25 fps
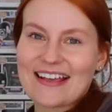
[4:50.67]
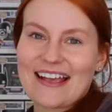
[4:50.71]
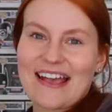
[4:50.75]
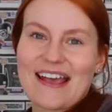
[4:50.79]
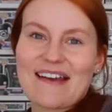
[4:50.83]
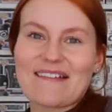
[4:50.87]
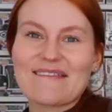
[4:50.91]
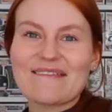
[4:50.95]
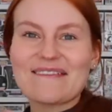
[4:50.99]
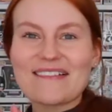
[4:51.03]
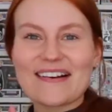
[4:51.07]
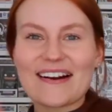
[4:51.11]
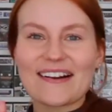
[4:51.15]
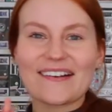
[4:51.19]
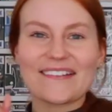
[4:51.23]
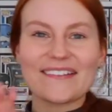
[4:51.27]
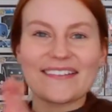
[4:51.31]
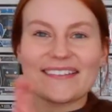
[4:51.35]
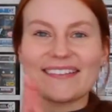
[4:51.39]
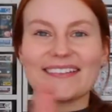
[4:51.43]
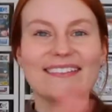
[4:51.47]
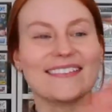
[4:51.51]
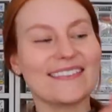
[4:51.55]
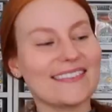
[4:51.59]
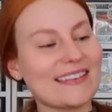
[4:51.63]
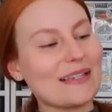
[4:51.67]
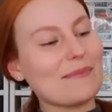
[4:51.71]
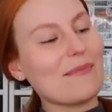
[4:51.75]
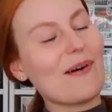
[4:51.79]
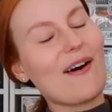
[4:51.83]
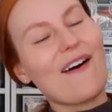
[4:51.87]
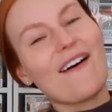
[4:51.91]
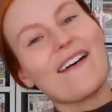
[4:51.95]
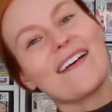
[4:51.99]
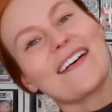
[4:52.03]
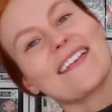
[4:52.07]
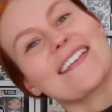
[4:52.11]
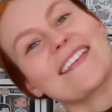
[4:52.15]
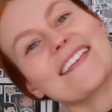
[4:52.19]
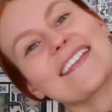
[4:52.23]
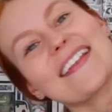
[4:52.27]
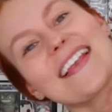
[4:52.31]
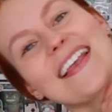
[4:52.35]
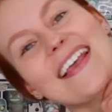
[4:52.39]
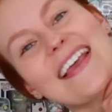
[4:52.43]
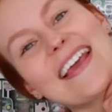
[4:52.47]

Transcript: And what else is in the box?